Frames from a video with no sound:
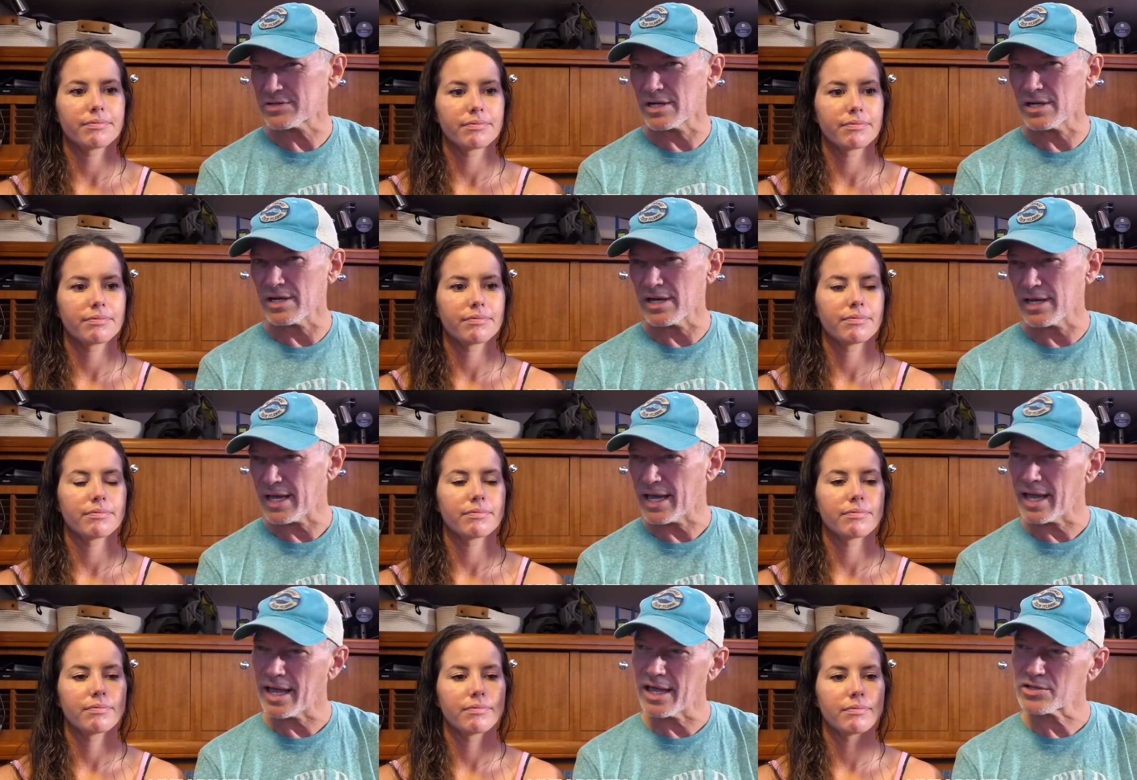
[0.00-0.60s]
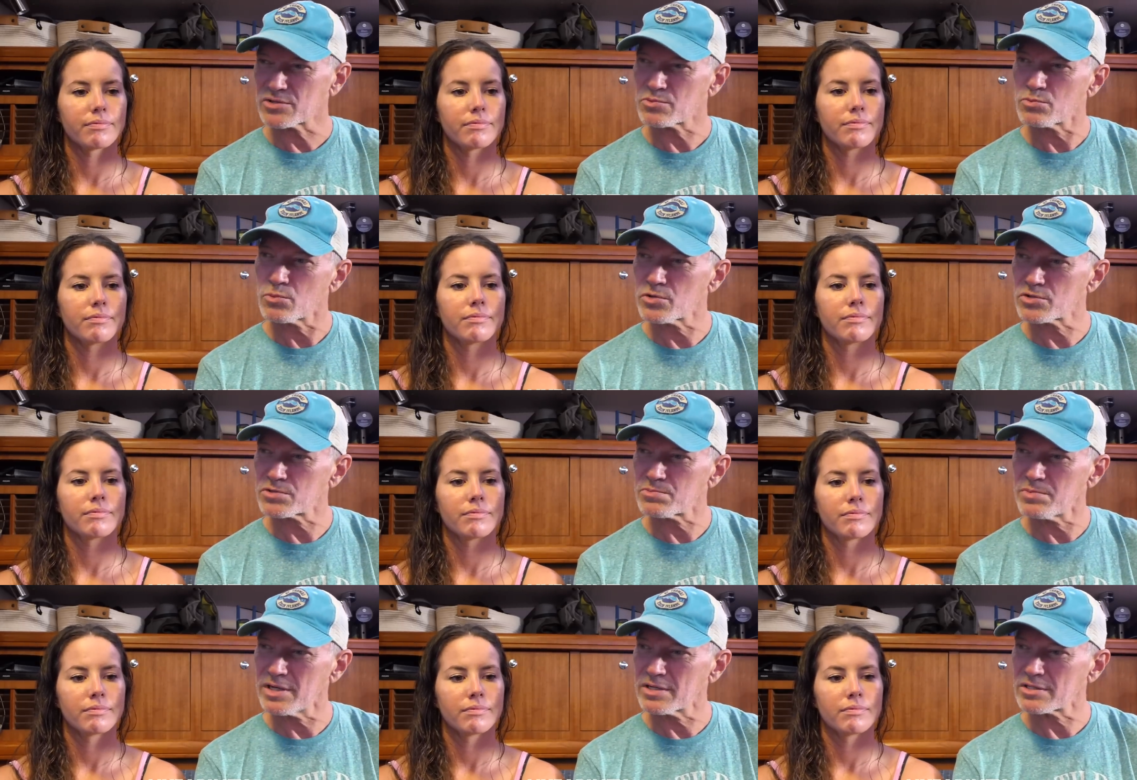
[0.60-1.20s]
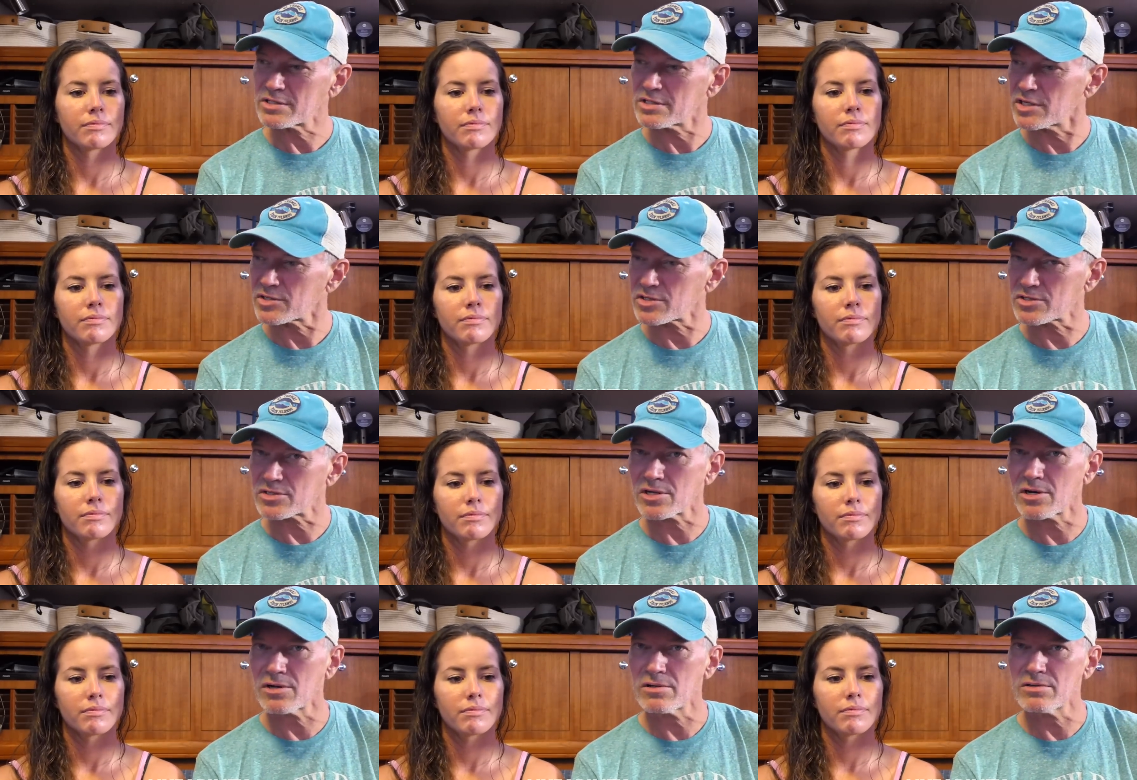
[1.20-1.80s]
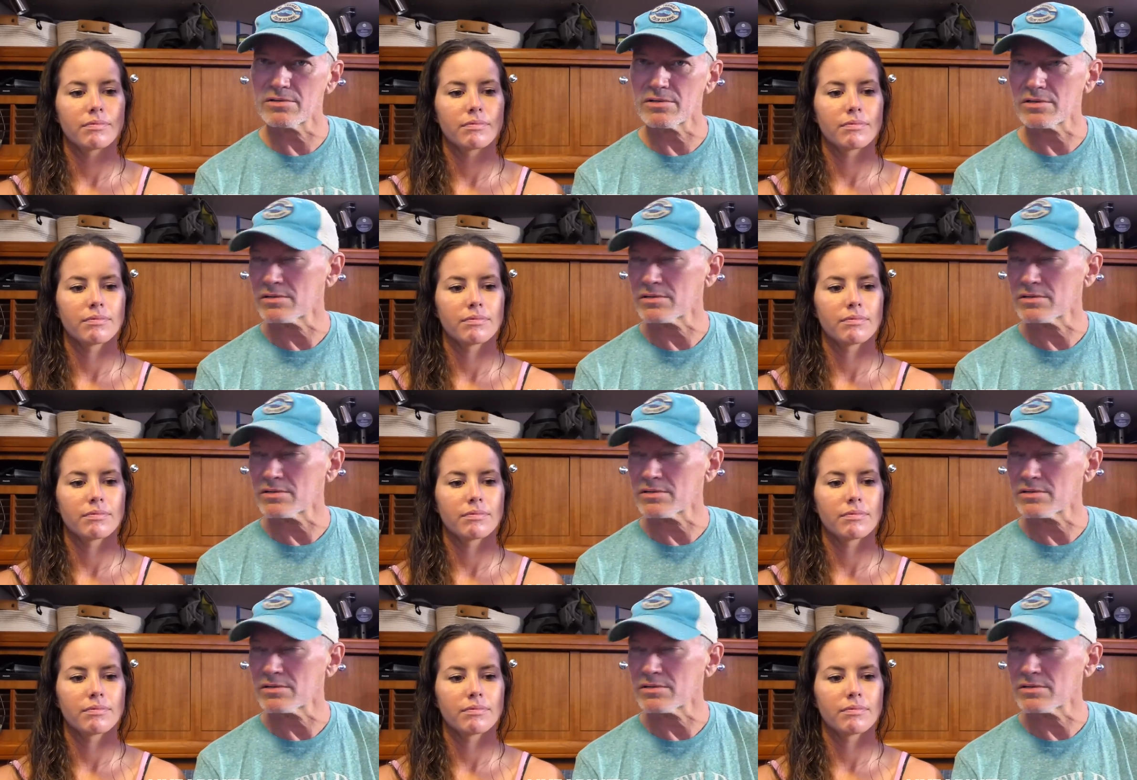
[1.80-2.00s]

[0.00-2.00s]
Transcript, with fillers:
Speaker 1: saying it has more space necessarily